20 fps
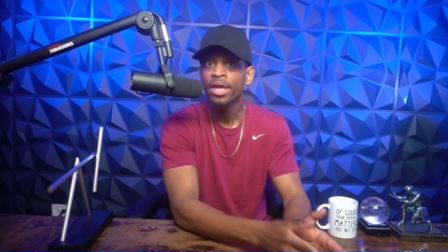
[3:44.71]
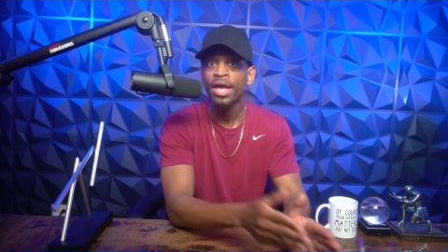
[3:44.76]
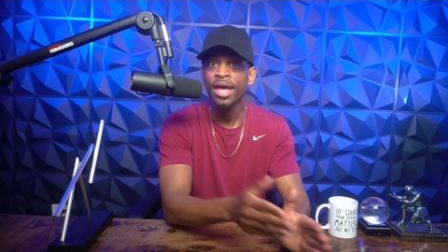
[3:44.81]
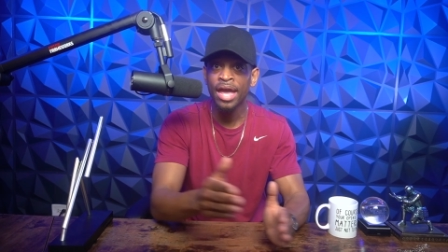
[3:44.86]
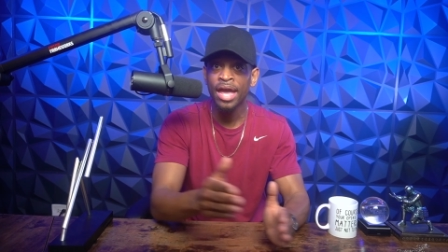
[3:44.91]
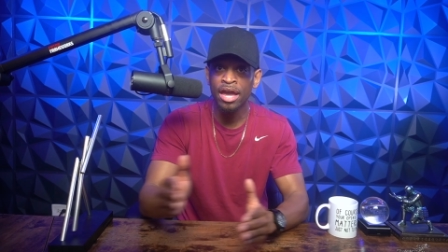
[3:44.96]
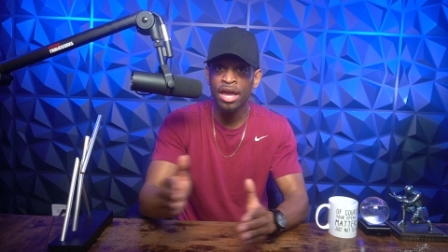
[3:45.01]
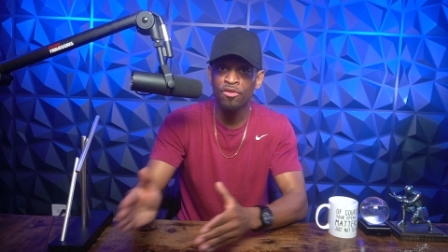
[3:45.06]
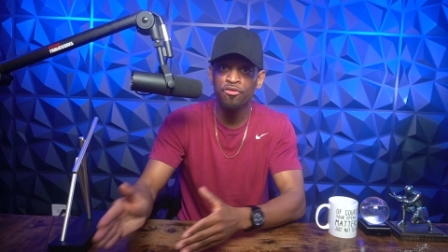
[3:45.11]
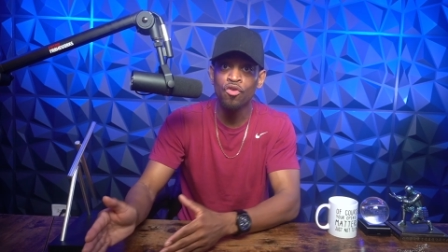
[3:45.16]

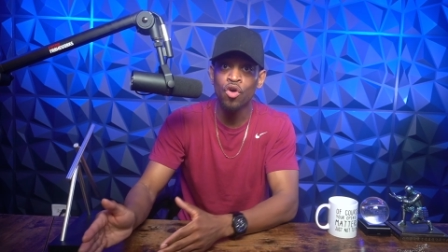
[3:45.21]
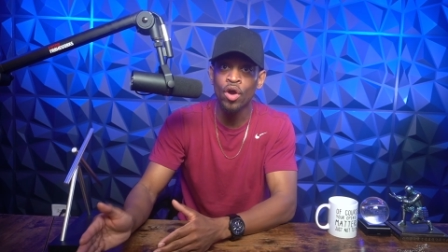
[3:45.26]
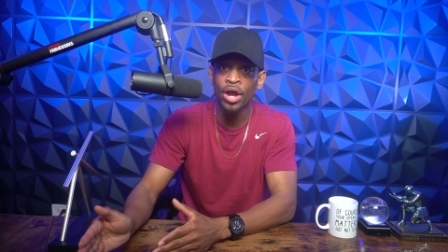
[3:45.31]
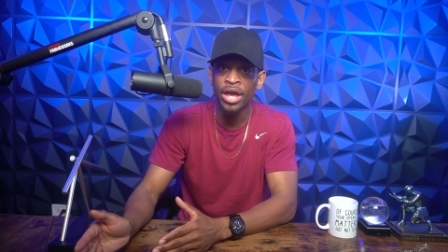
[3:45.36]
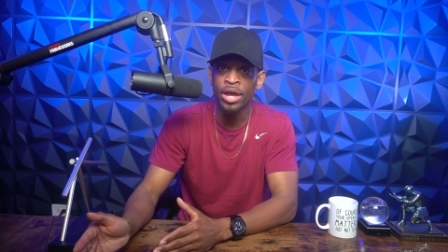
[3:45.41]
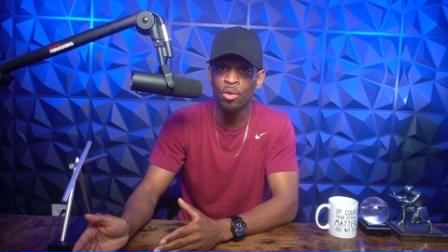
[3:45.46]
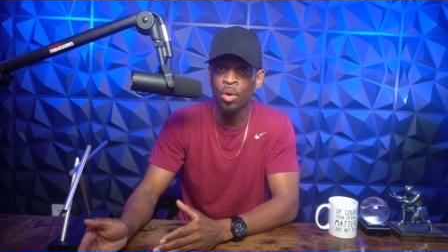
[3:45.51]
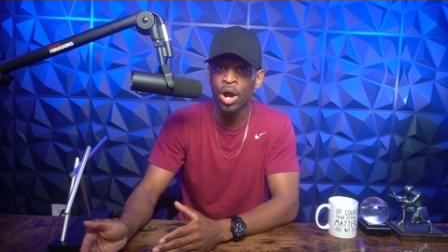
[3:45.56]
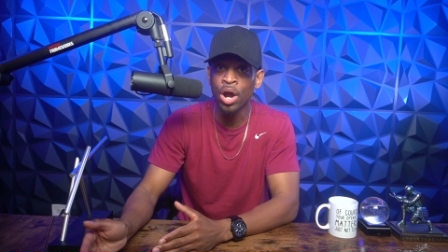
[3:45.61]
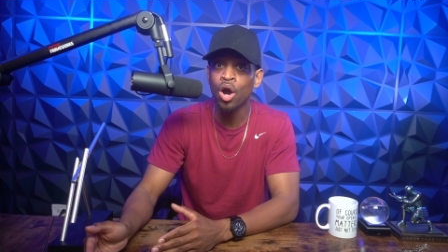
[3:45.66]
and for a
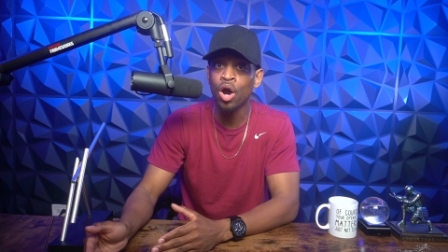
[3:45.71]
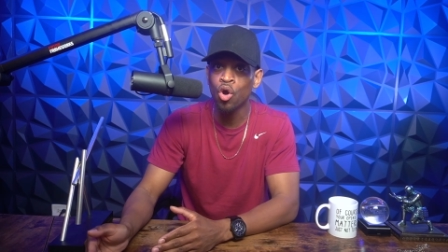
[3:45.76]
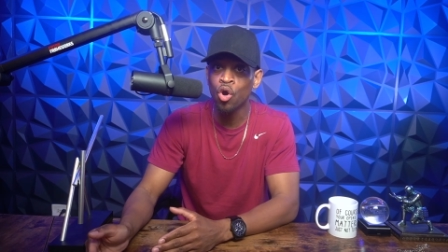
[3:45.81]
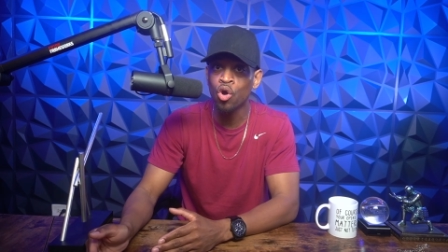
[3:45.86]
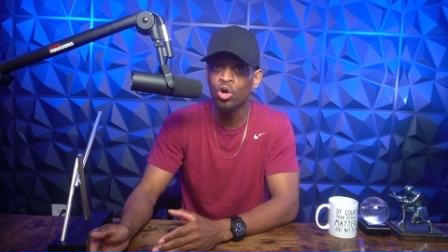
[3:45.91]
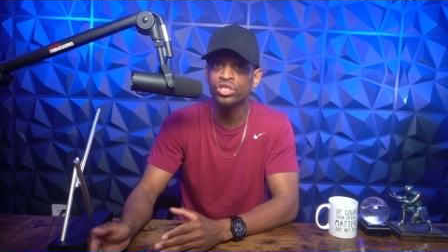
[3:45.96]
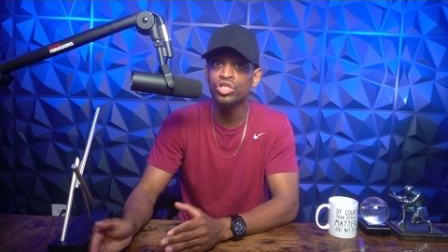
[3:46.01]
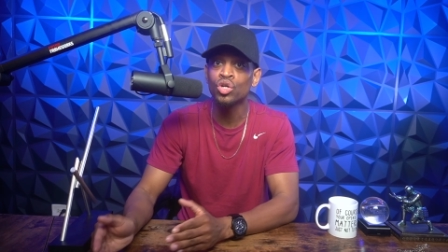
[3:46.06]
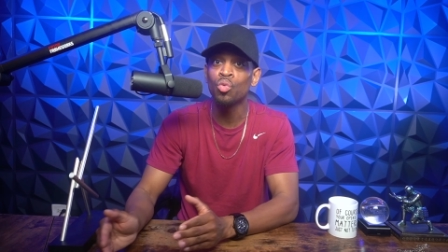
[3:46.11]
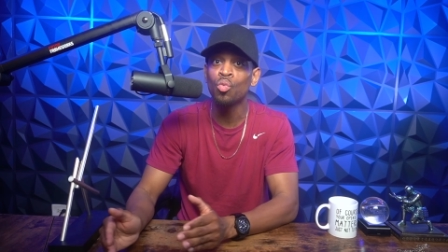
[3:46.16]
wild
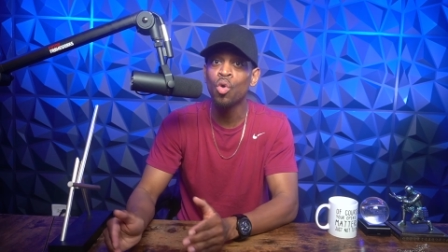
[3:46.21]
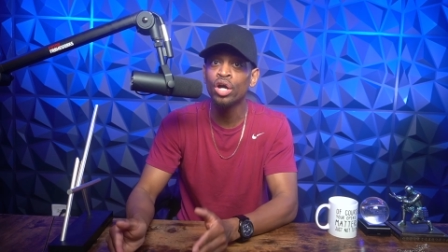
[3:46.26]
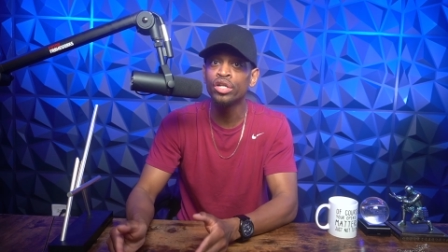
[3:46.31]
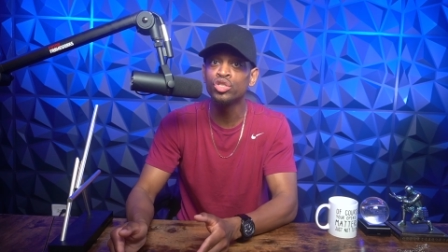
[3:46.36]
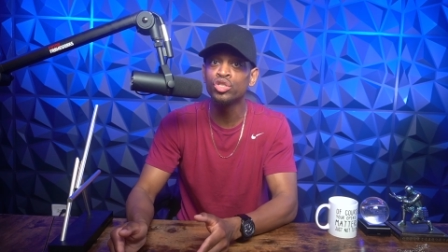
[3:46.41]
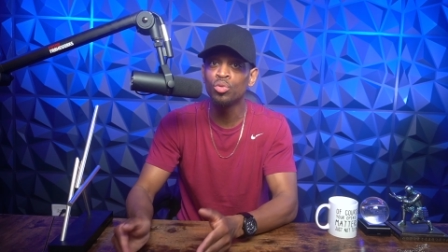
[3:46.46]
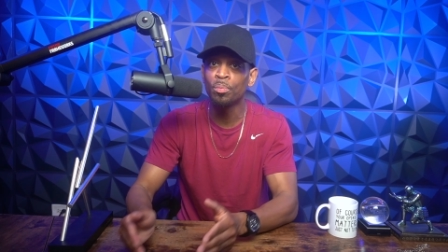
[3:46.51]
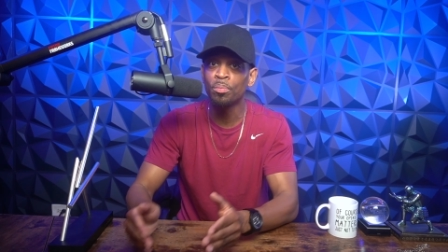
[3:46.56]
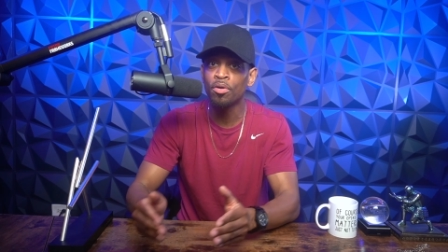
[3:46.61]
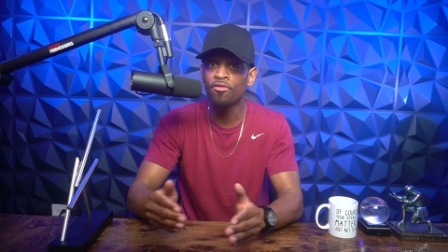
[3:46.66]
horse to want
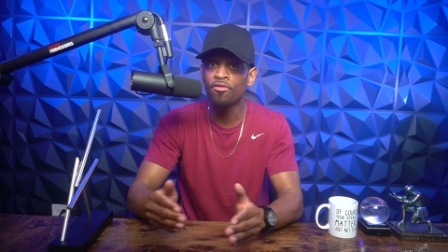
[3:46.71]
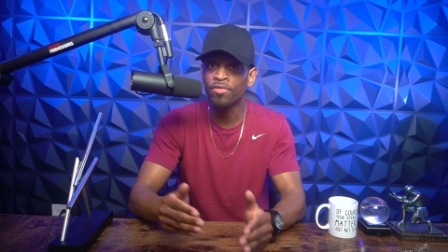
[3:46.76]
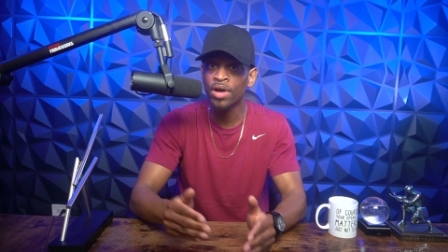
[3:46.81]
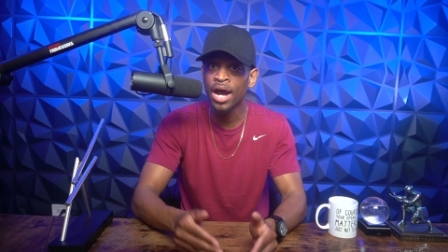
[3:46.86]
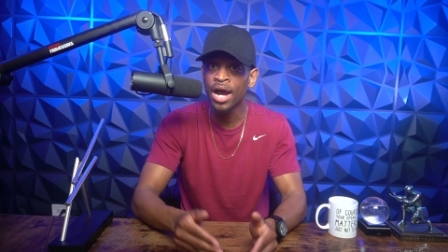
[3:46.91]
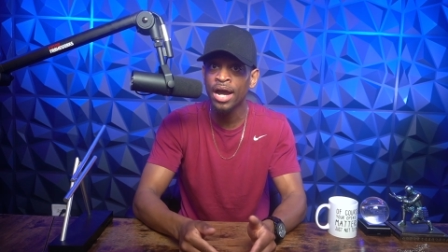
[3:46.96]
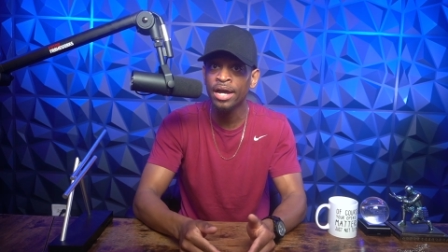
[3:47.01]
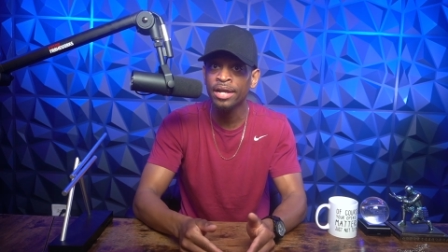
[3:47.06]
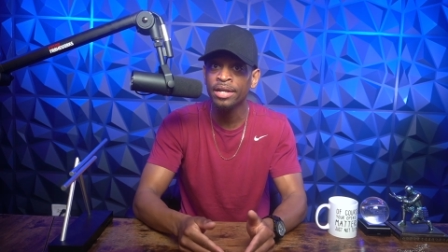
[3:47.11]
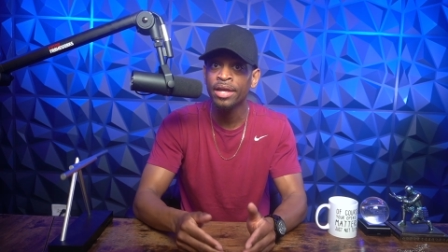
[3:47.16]
to
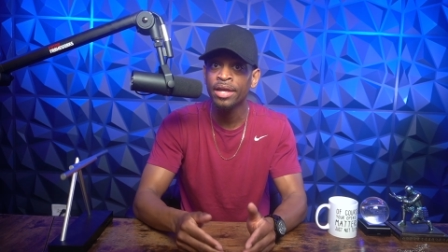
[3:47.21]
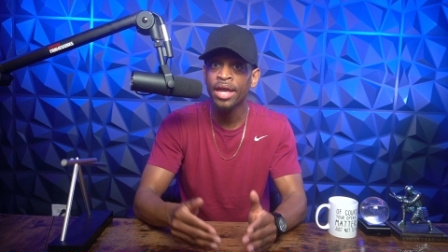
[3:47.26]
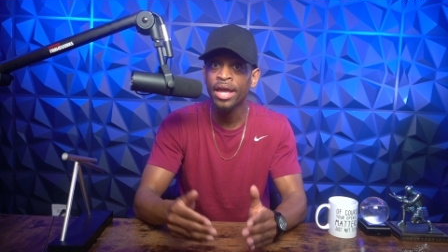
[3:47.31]
provide